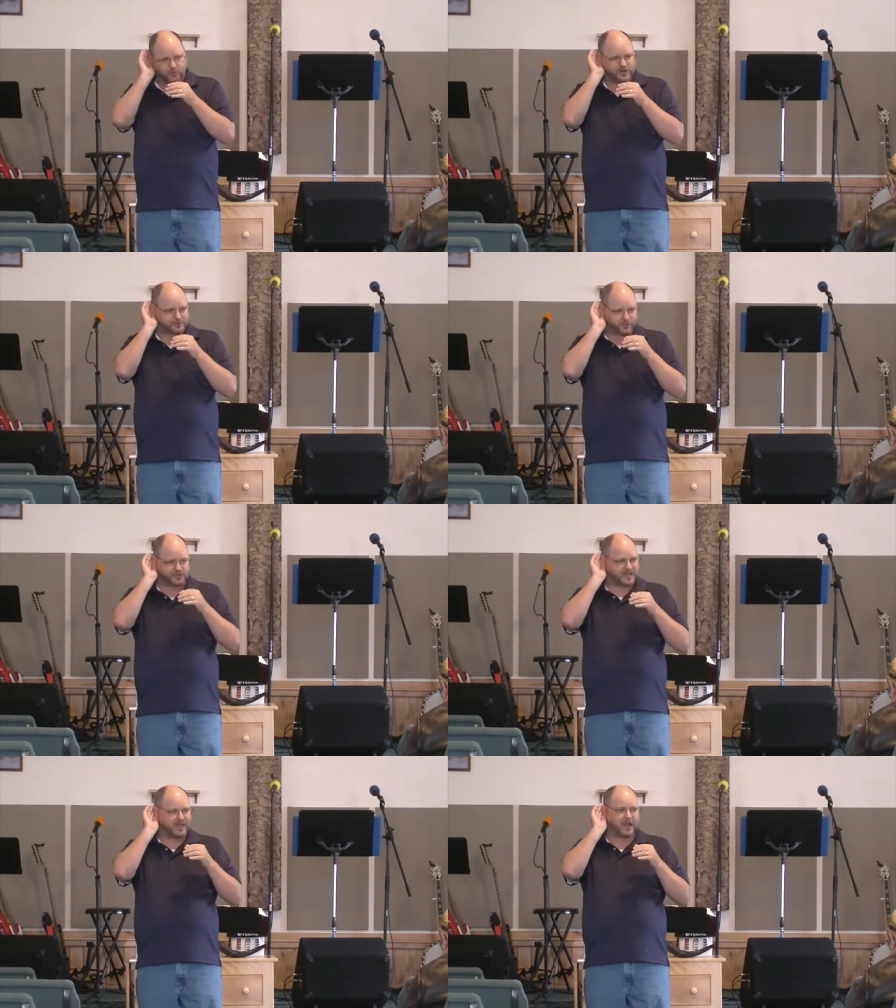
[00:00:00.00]
you
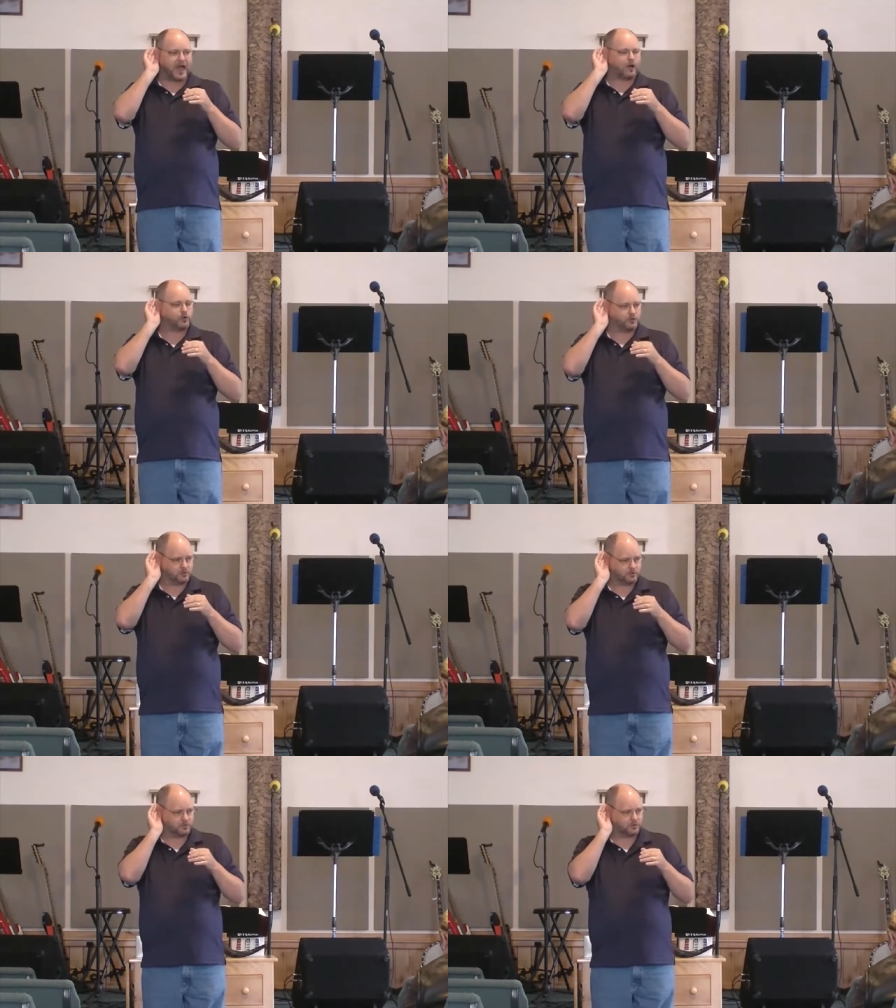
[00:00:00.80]
whispered, say it
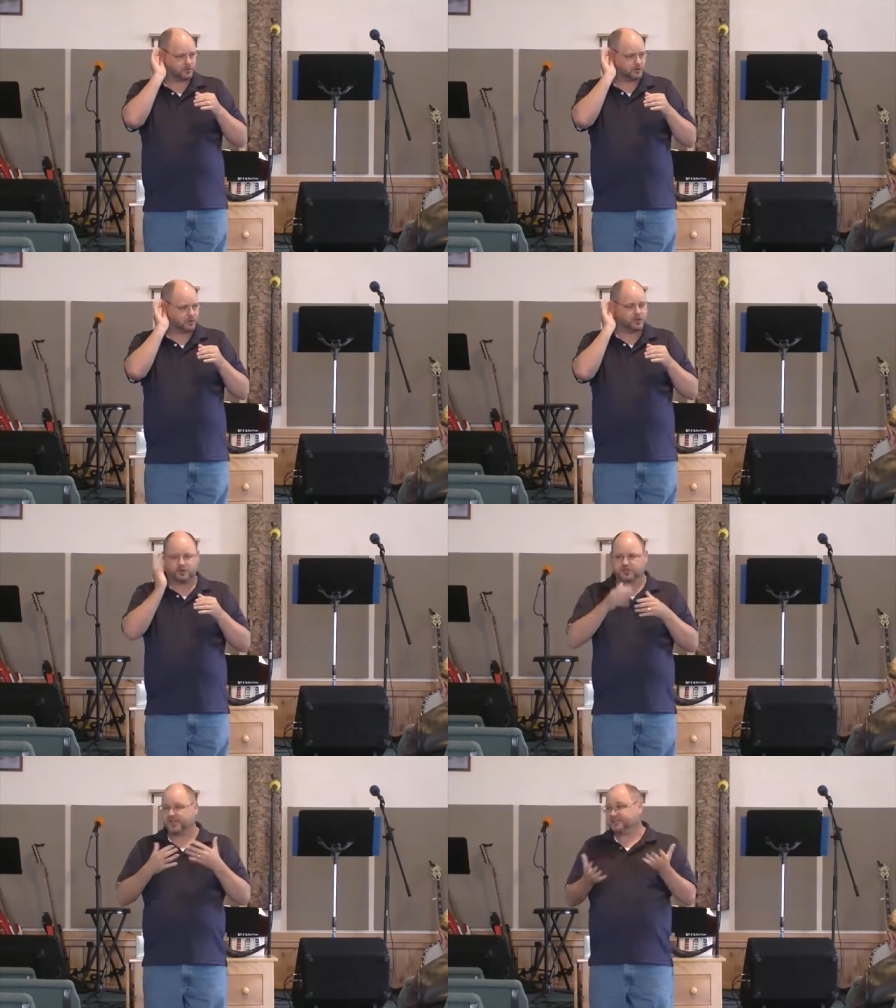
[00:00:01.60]
loud. Jesus.
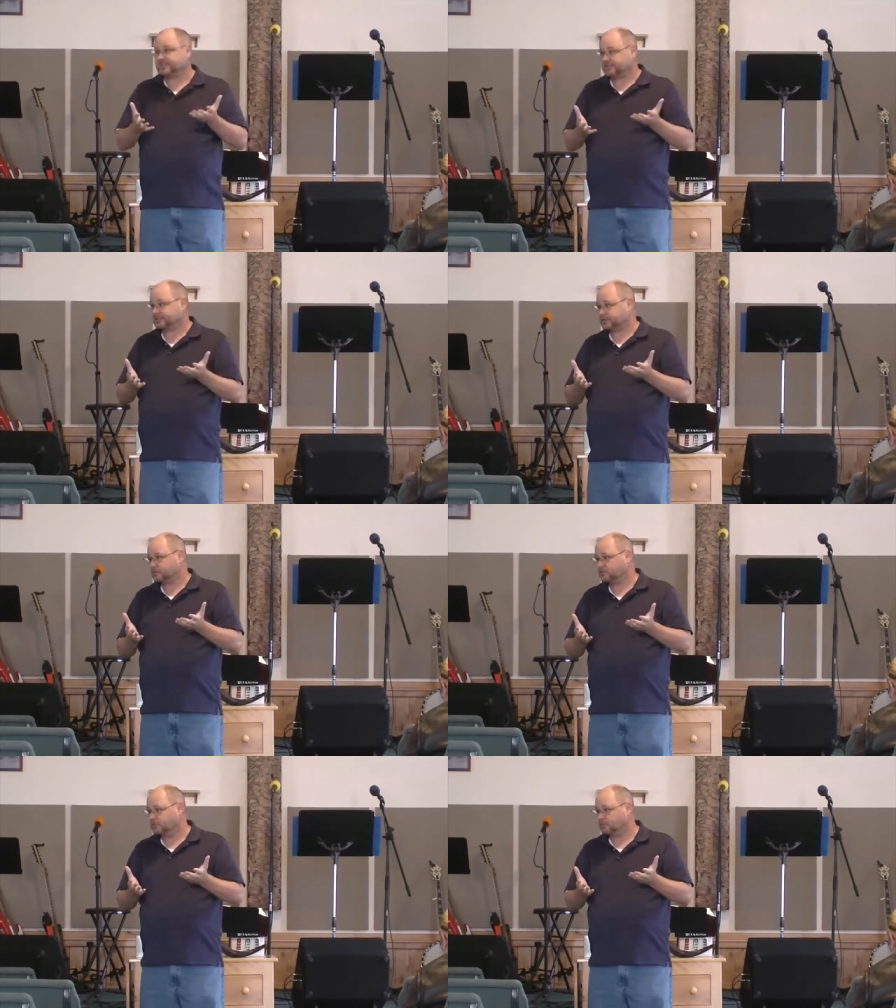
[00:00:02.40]

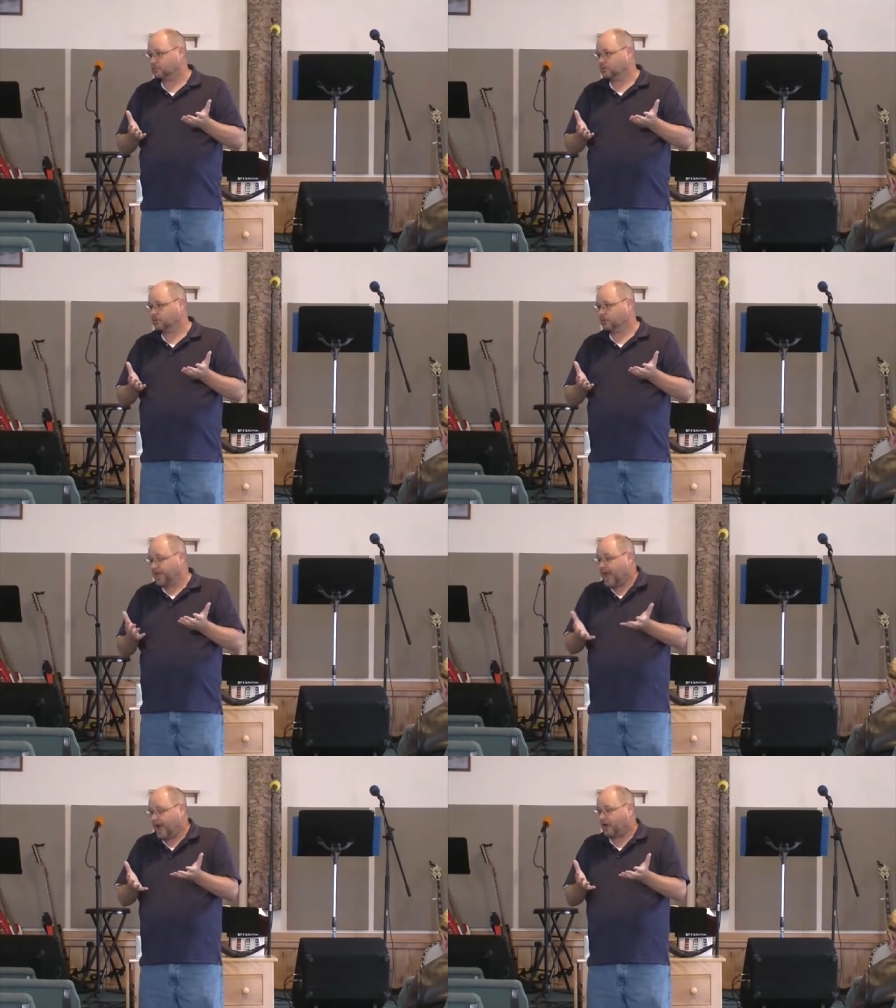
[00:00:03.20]
Jesus.
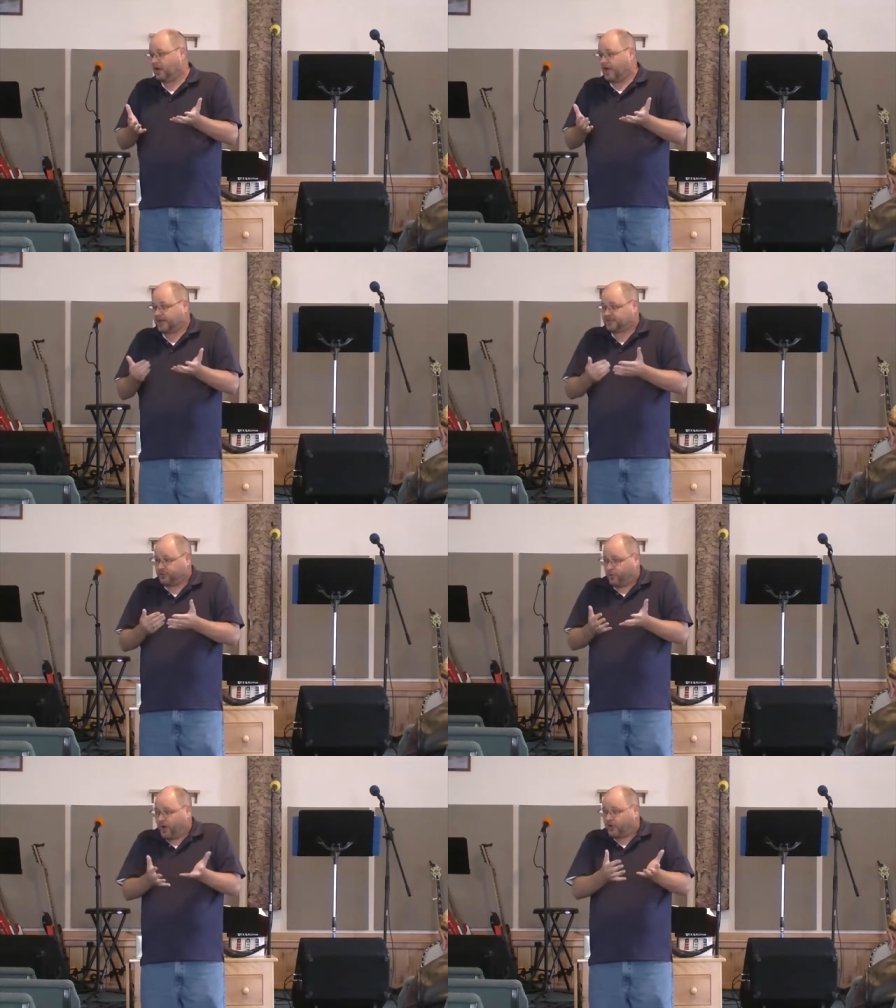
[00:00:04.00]
Yeah, it's
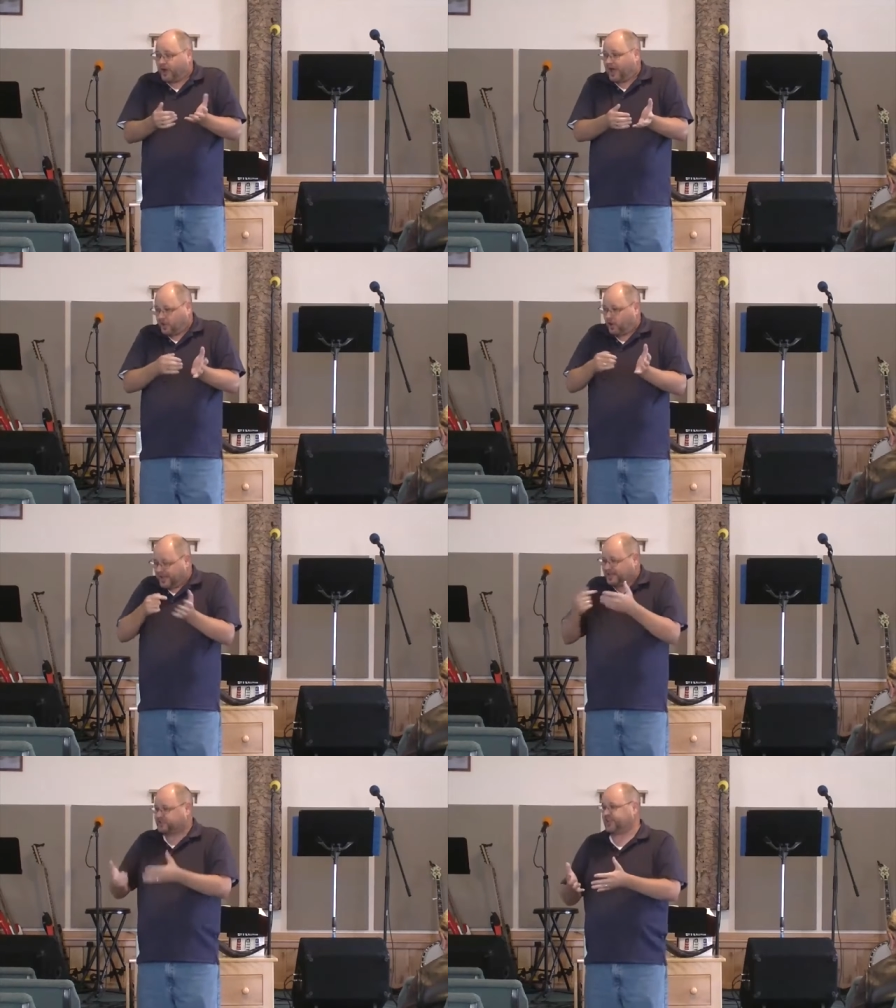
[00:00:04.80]
whether or not you're
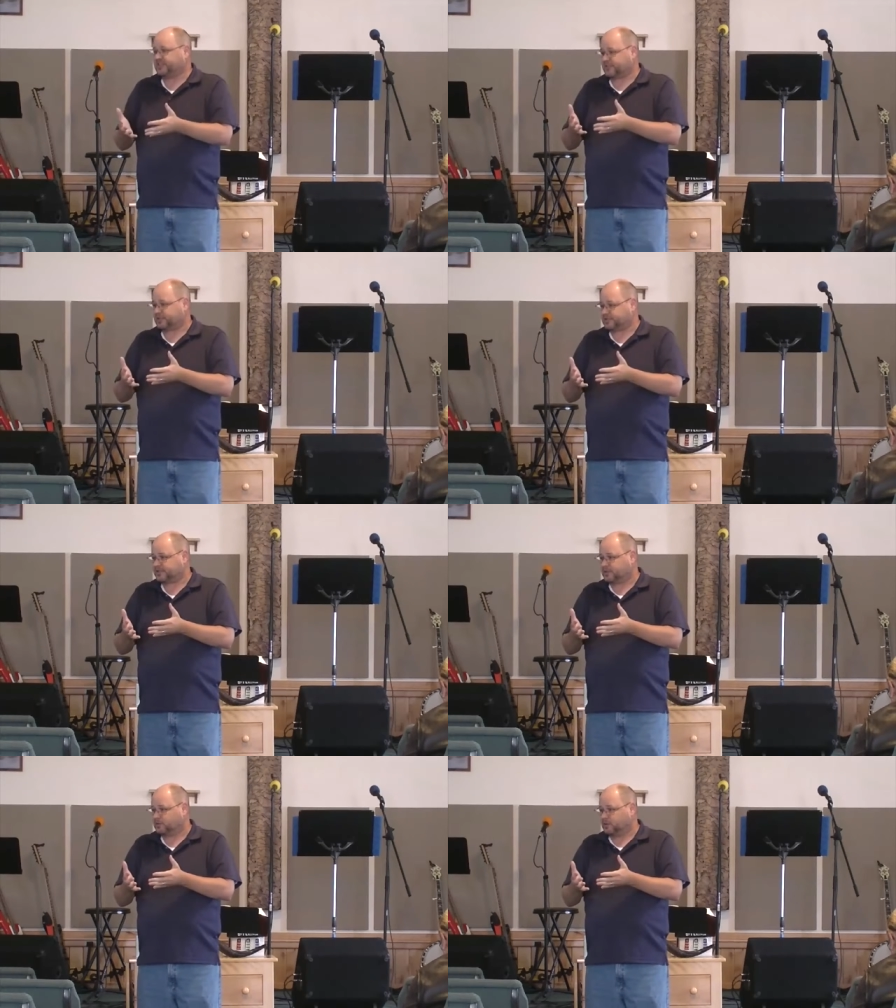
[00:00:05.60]
in Jesus.